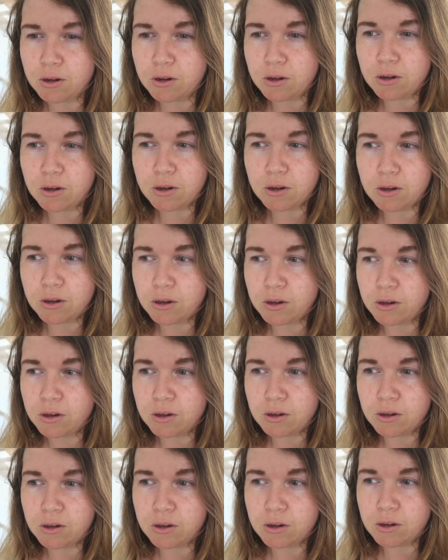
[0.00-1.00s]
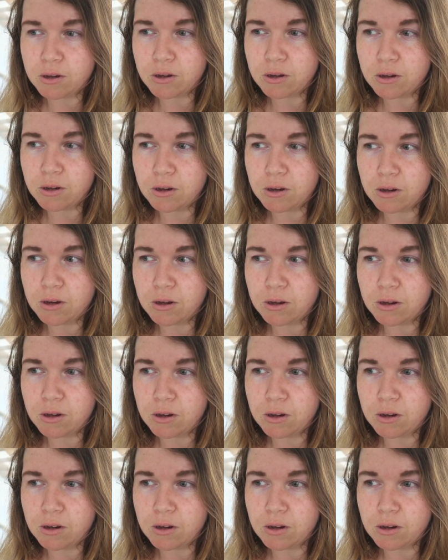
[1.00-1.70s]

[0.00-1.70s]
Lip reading: (silence)